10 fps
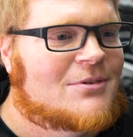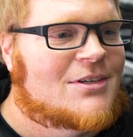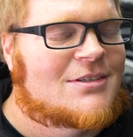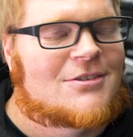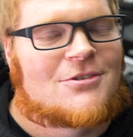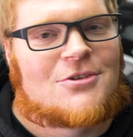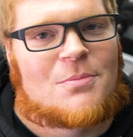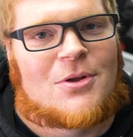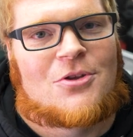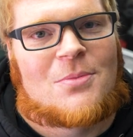Just
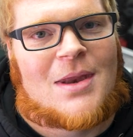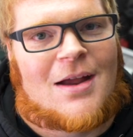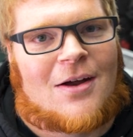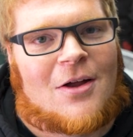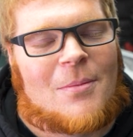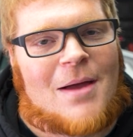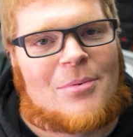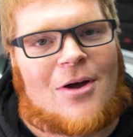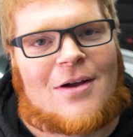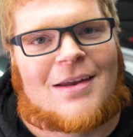stupid human error on my
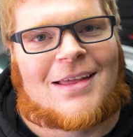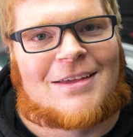part.